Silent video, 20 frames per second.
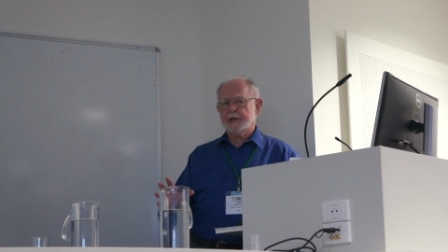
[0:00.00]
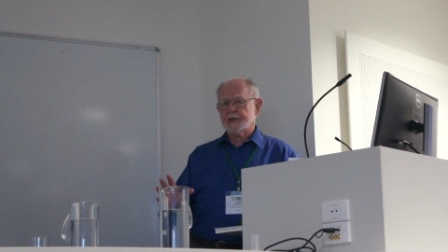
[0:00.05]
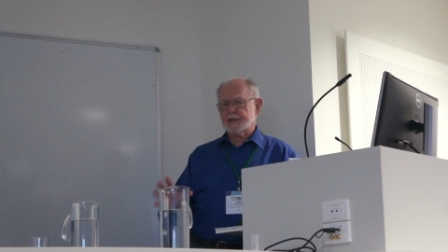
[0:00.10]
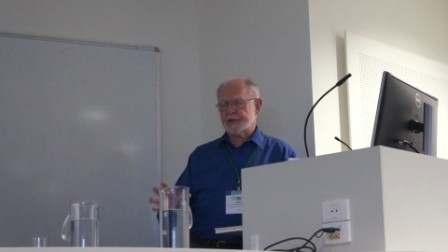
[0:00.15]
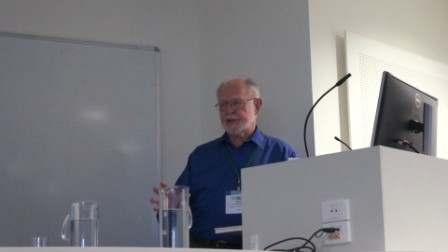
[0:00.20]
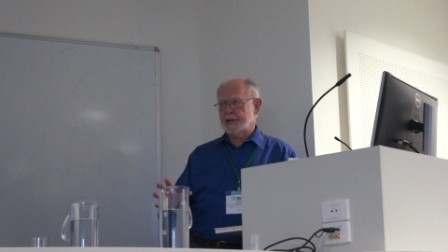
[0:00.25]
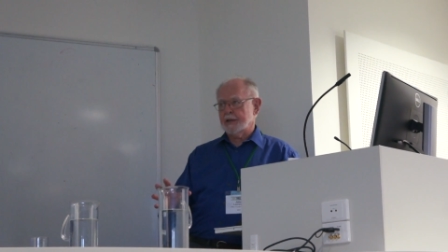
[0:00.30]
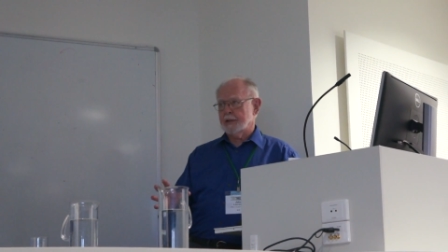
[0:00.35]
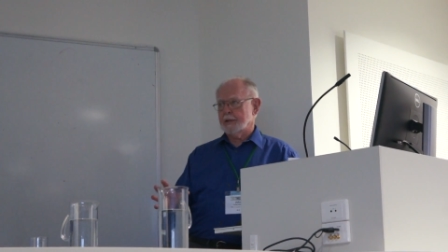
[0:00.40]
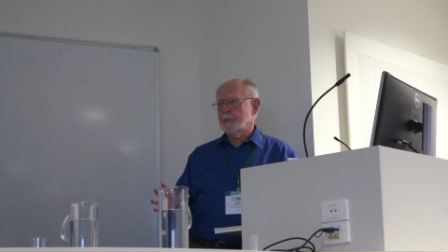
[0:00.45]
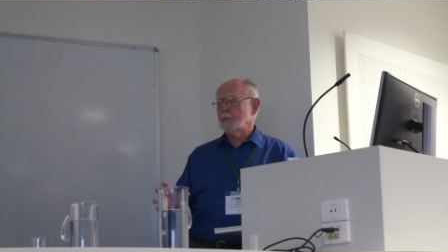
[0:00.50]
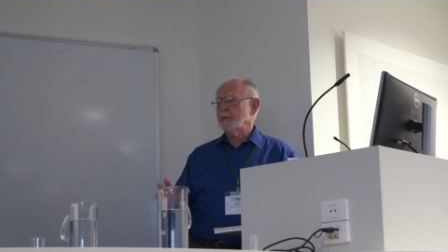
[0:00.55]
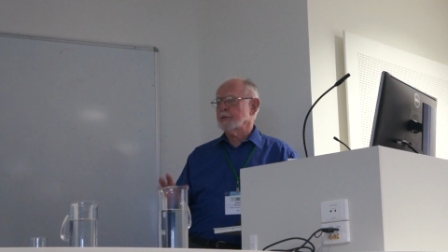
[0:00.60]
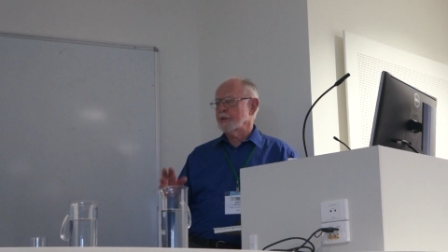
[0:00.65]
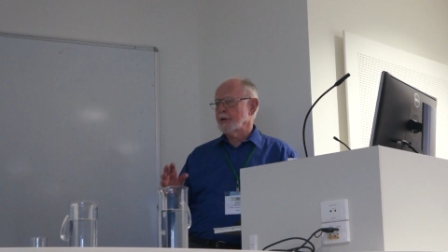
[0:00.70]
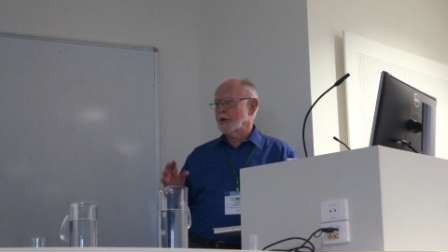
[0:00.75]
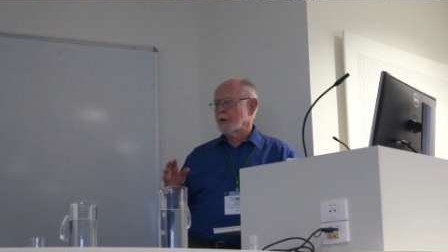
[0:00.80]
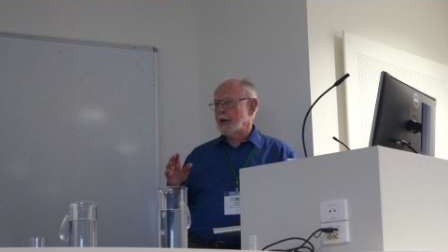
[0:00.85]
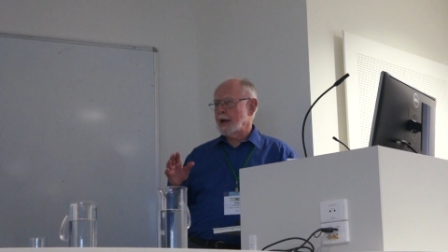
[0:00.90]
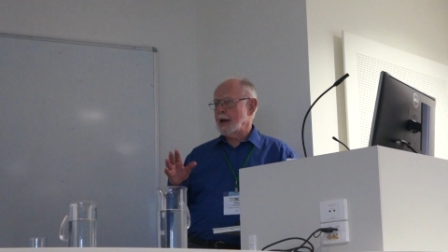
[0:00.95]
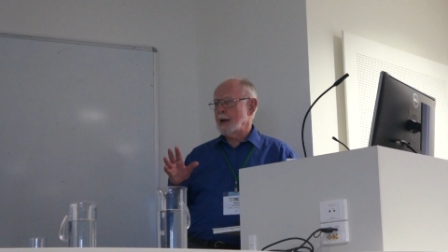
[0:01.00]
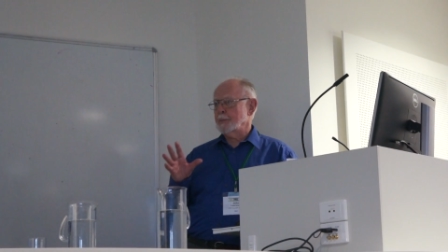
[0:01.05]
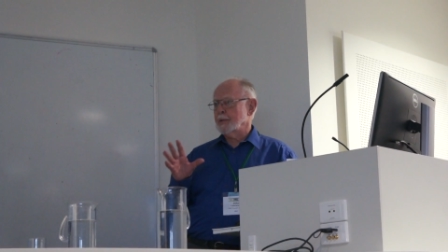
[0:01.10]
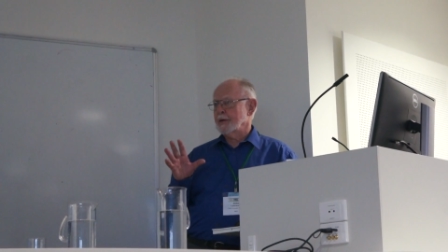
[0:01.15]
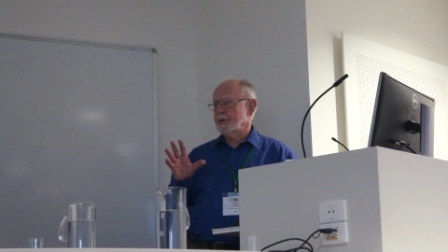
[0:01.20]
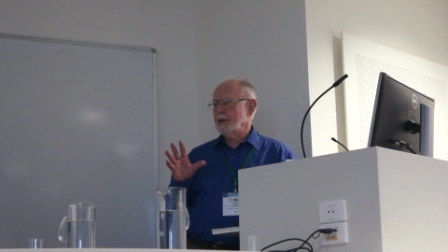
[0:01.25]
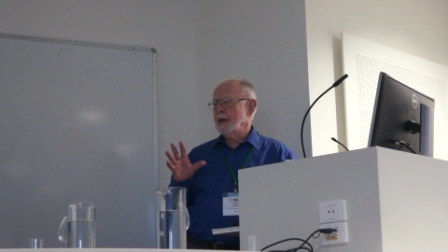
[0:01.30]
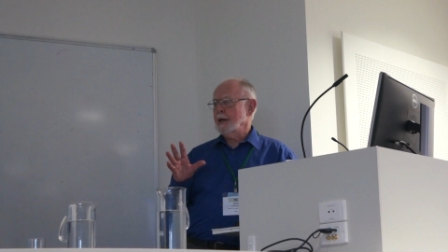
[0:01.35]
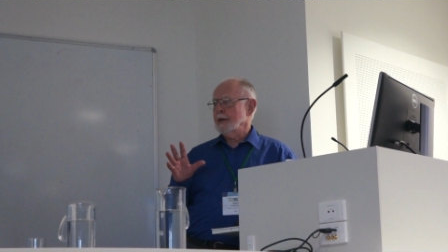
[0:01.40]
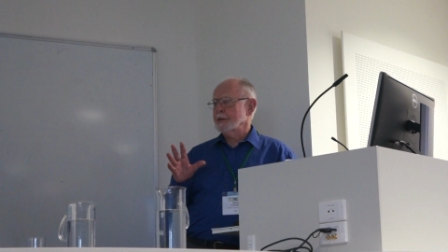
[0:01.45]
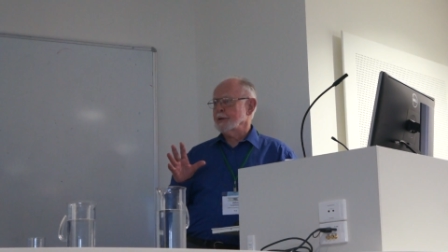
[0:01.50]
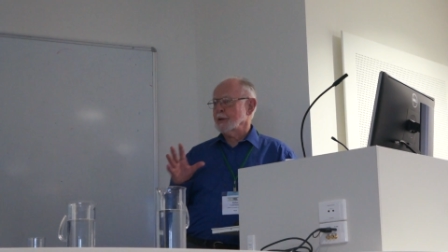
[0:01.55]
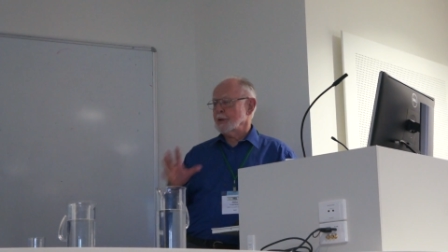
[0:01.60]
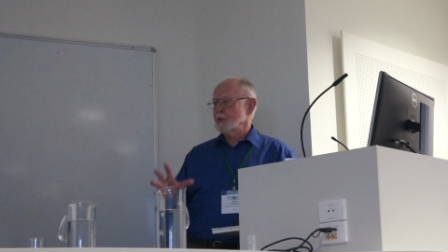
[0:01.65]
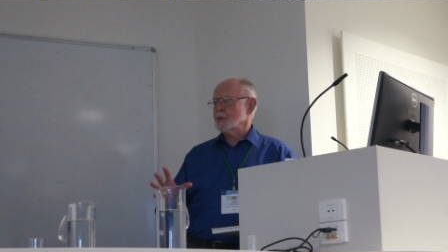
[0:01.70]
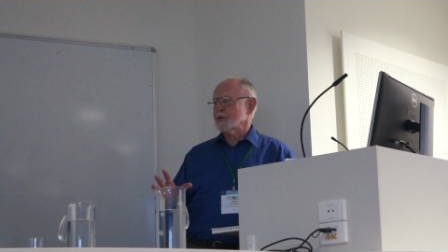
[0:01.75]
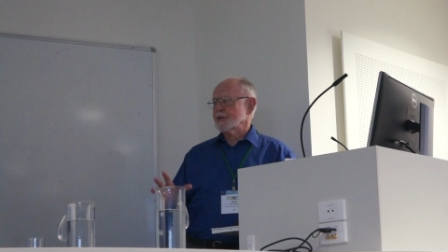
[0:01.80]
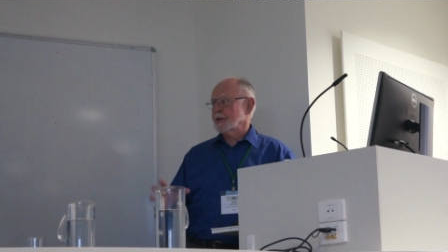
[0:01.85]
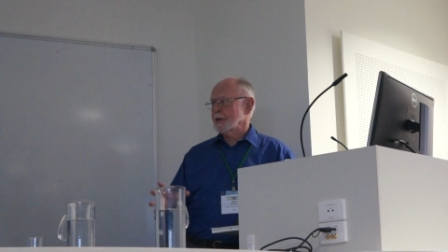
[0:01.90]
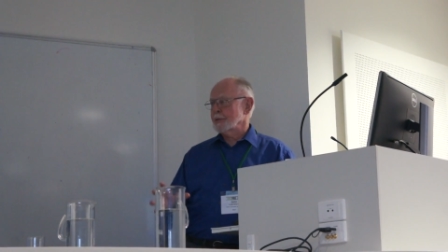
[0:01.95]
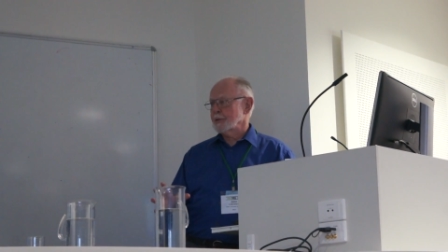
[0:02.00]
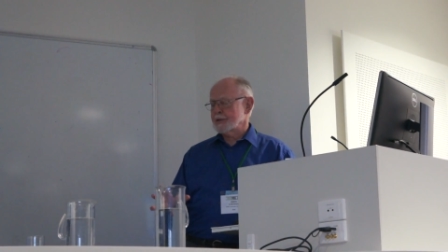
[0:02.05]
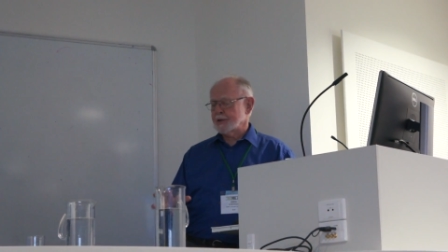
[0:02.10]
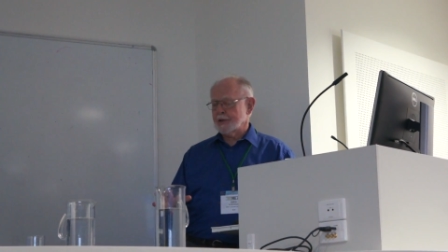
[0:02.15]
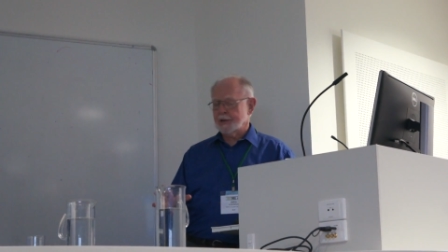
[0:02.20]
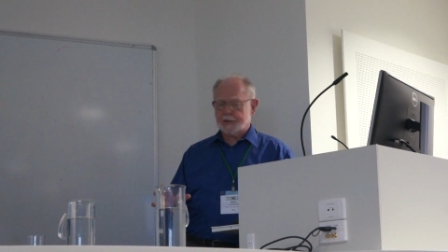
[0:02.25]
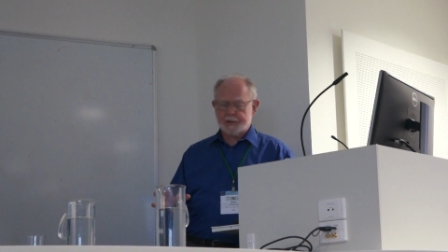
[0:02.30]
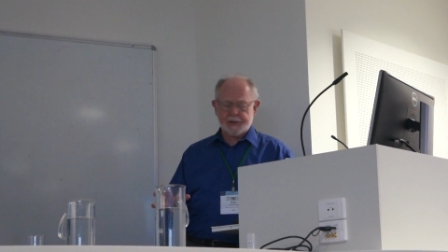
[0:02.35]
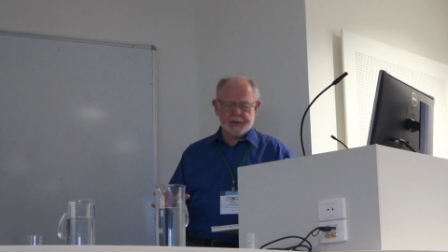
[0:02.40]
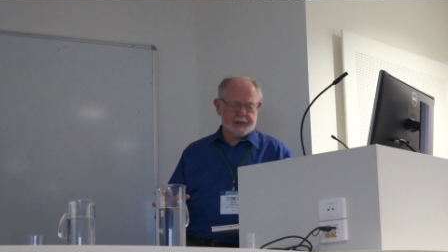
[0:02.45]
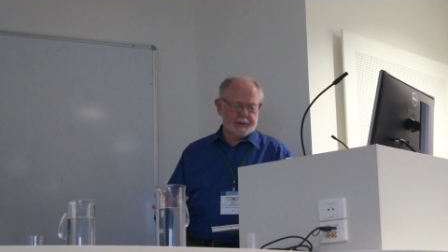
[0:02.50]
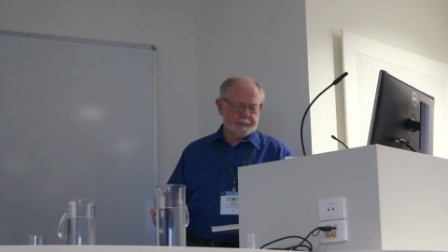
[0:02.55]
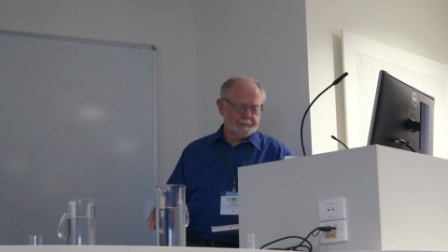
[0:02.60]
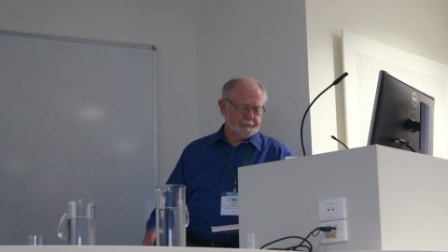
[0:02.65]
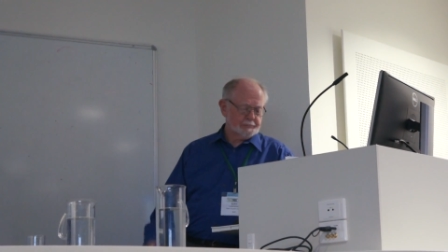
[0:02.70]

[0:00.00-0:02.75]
to see them and very happy to use their results.